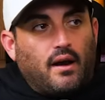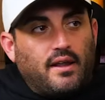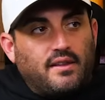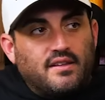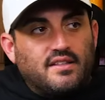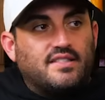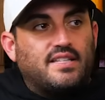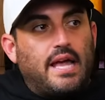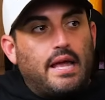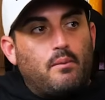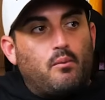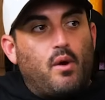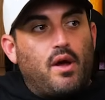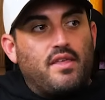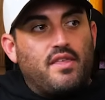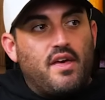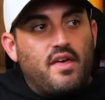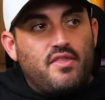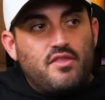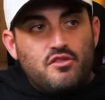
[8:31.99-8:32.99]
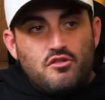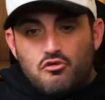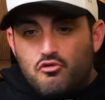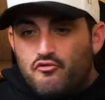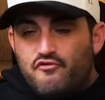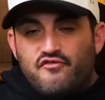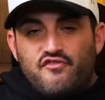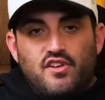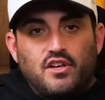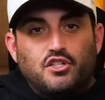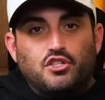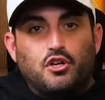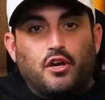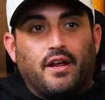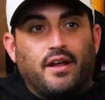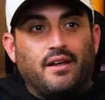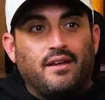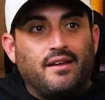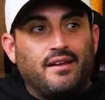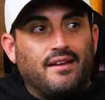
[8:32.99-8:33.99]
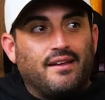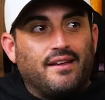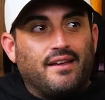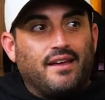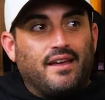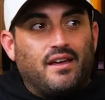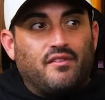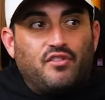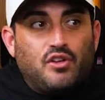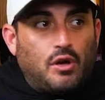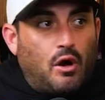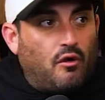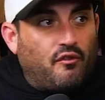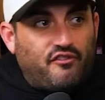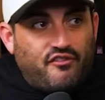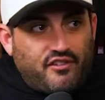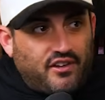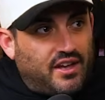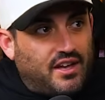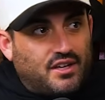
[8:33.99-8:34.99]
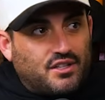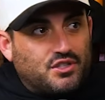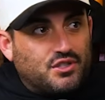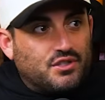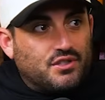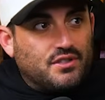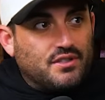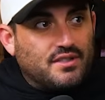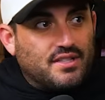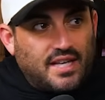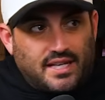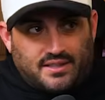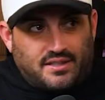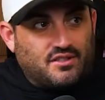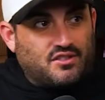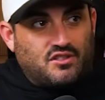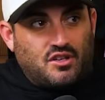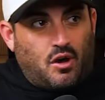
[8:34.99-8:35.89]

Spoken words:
In the same way that you fishing, if you don't fish, gets us